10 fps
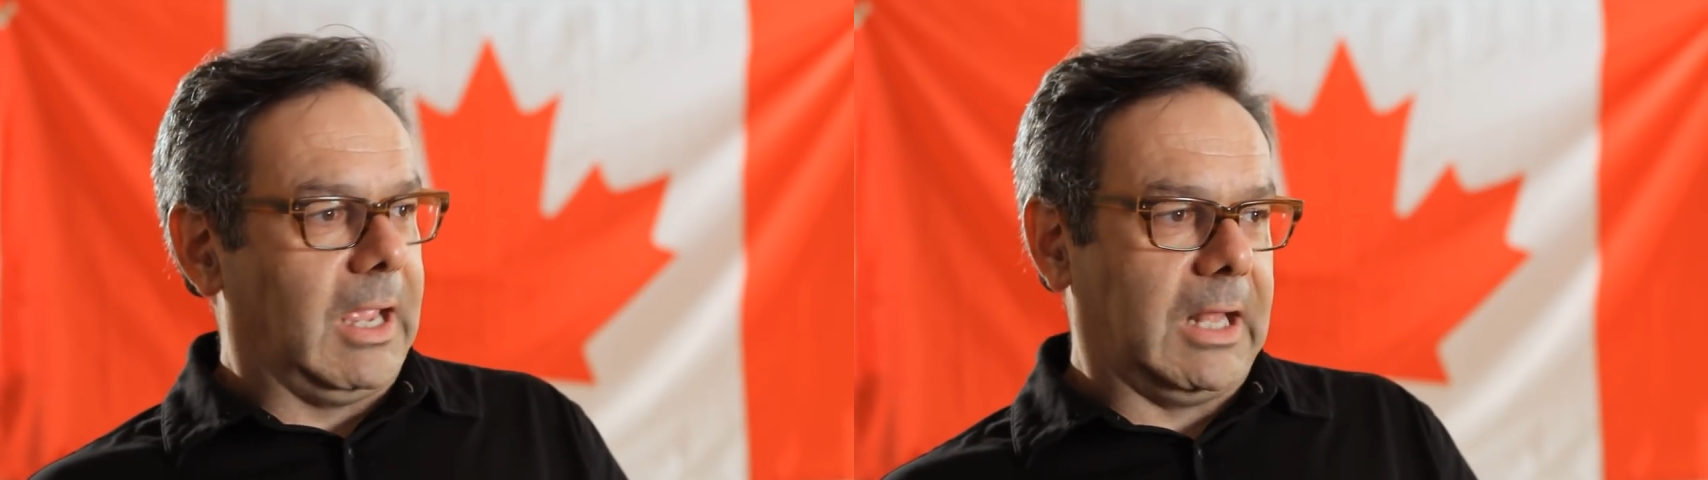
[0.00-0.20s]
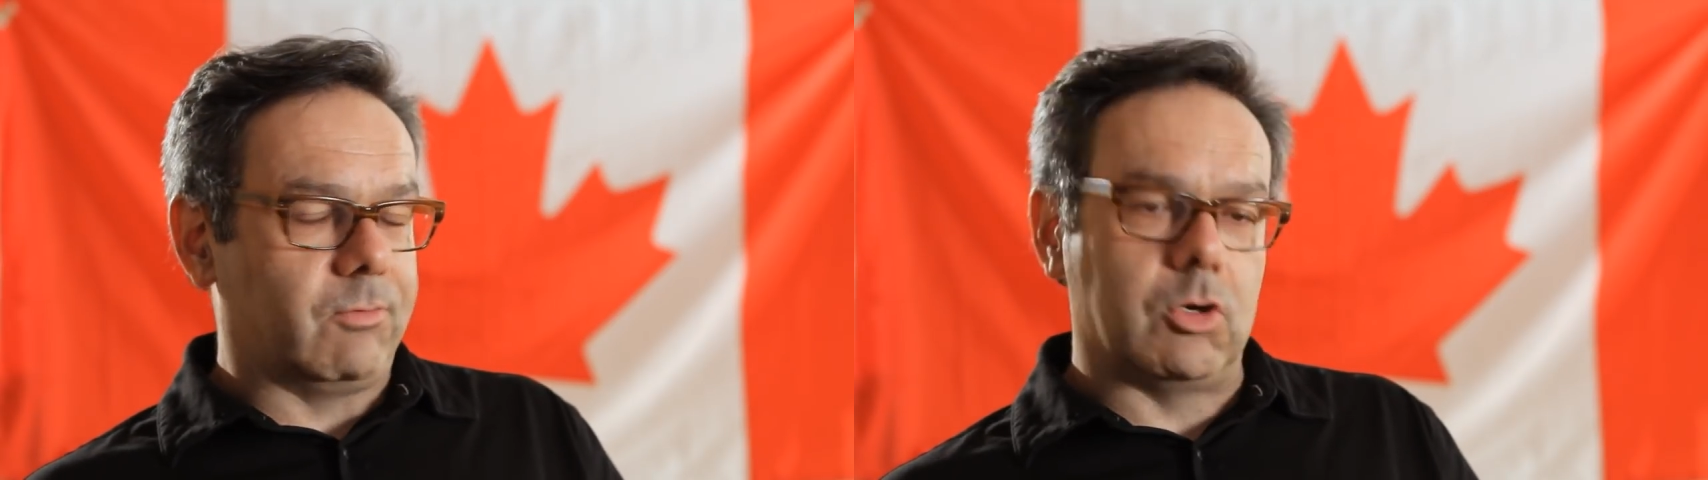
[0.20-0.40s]

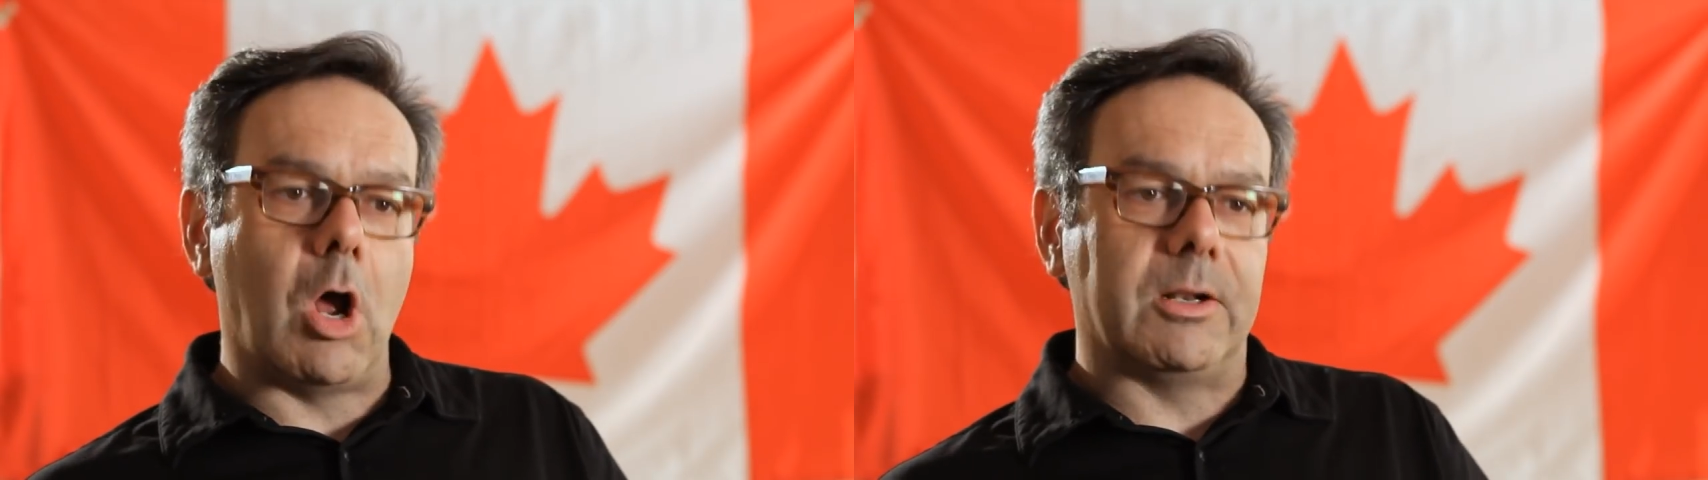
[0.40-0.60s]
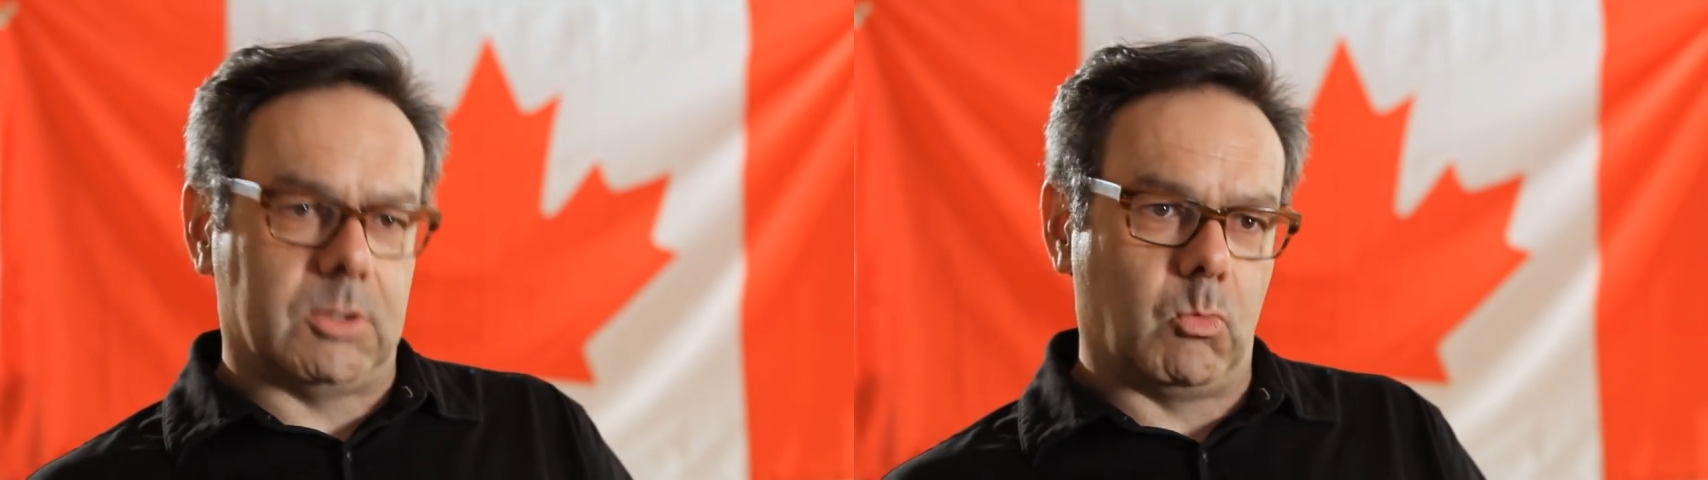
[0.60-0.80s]
And if you're
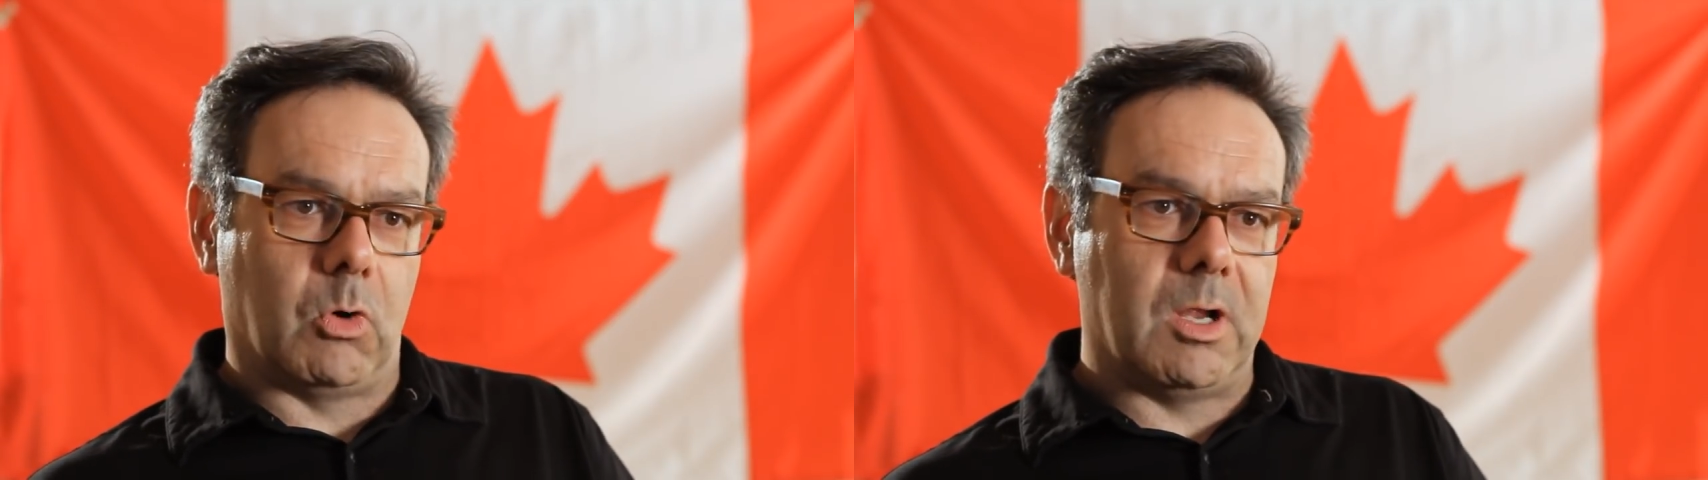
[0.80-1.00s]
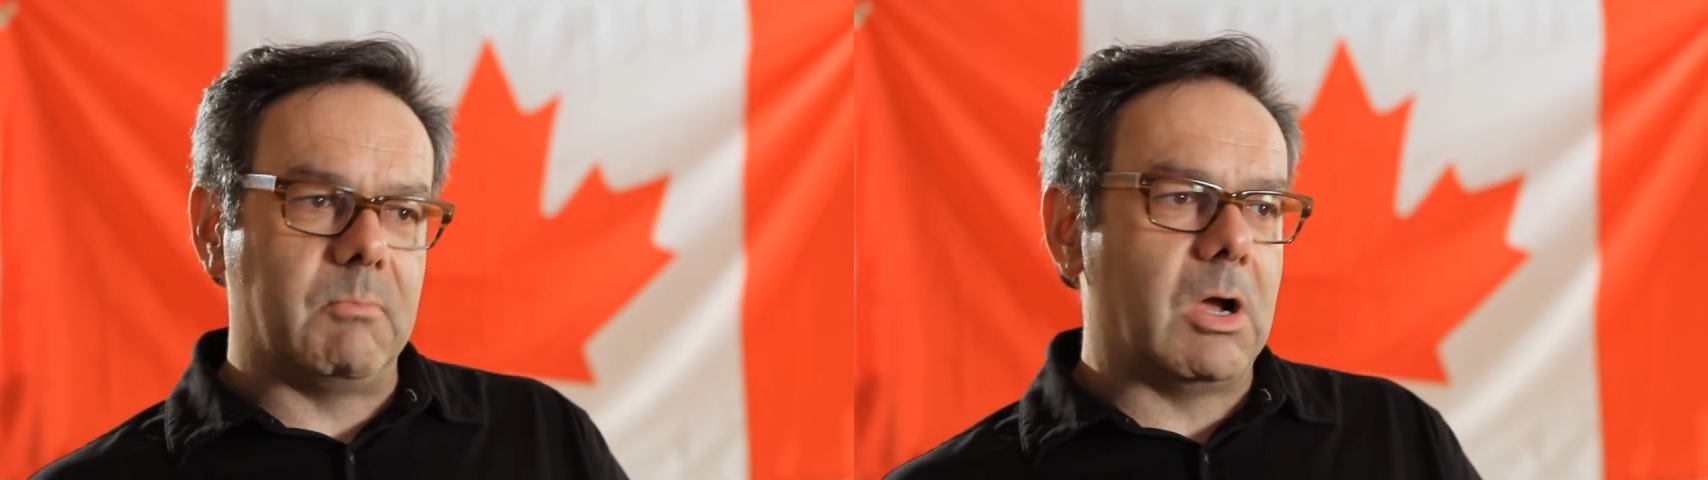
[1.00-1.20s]
not, don't
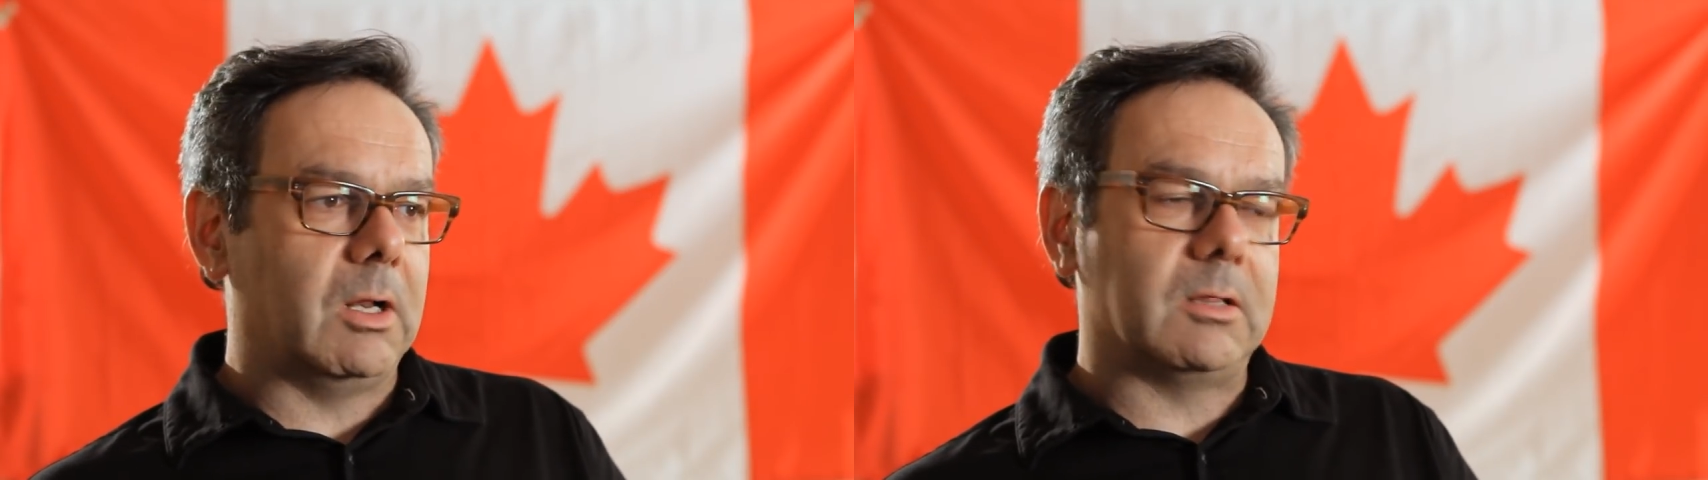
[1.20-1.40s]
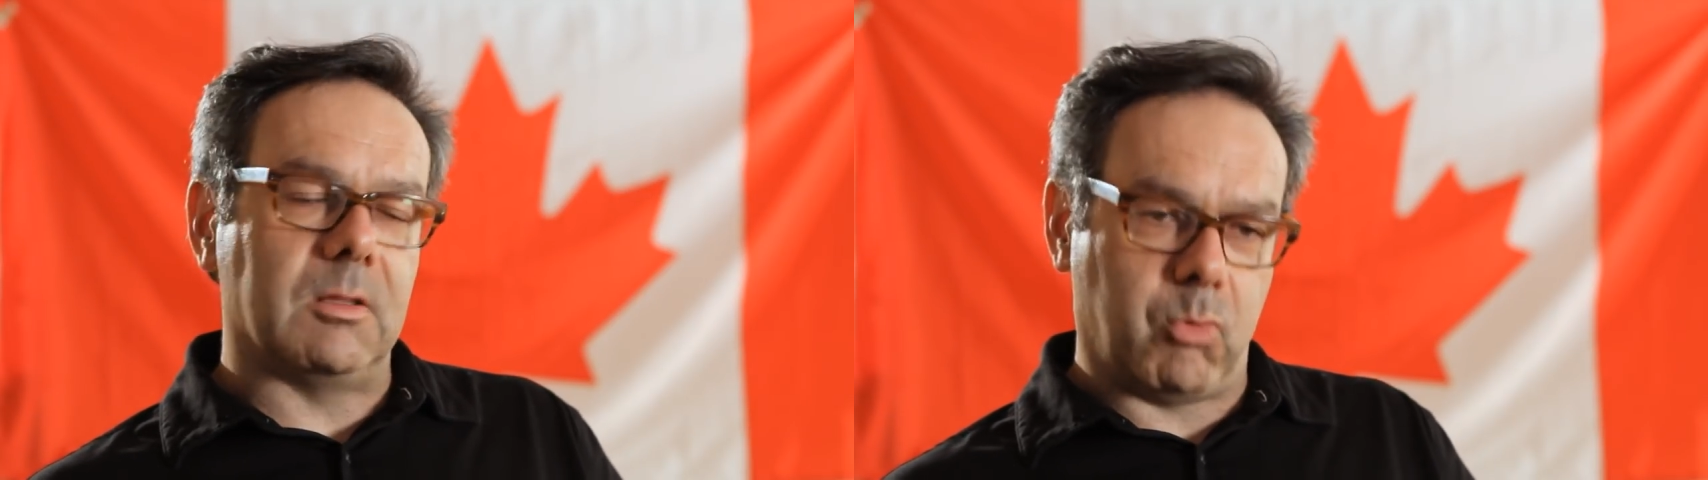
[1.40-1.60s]
worry about it.